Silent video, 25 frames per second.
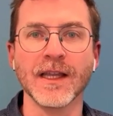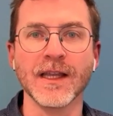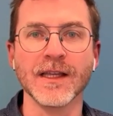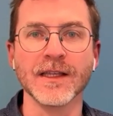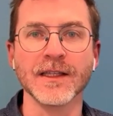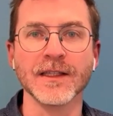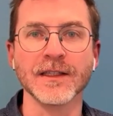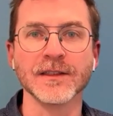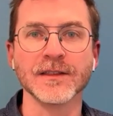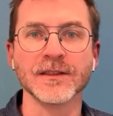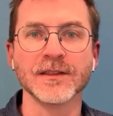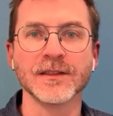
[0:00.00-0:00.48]

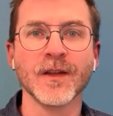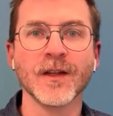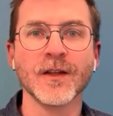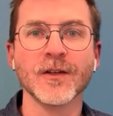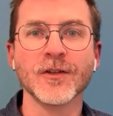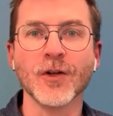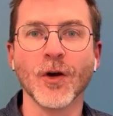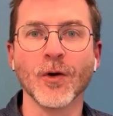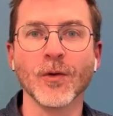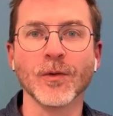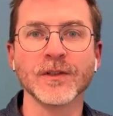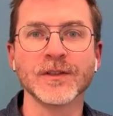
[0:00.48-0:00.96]
Is
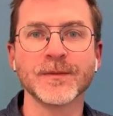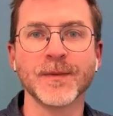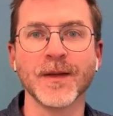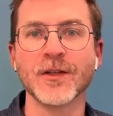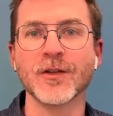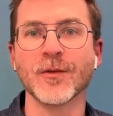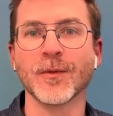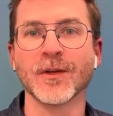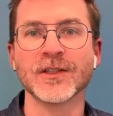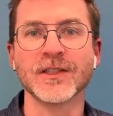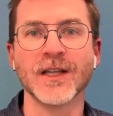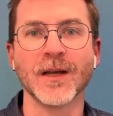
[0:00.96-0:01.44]
don't
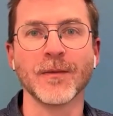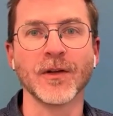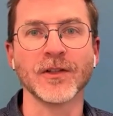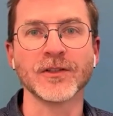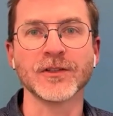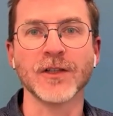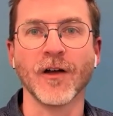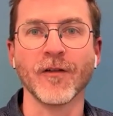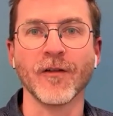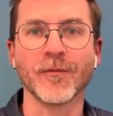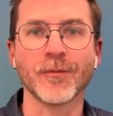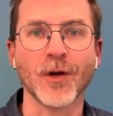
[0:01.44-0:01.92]
spend too much time on
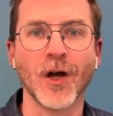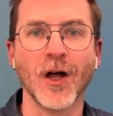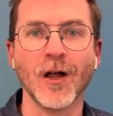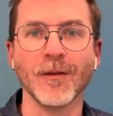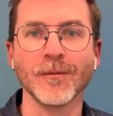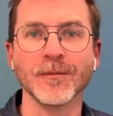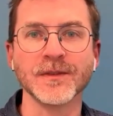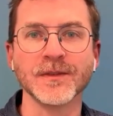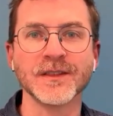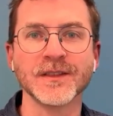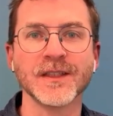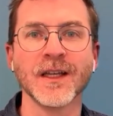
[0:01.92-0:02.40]
solved
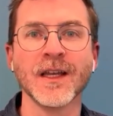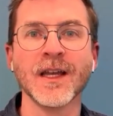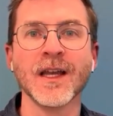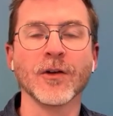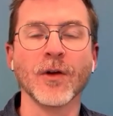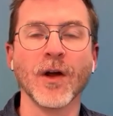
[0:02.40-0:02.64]
problems.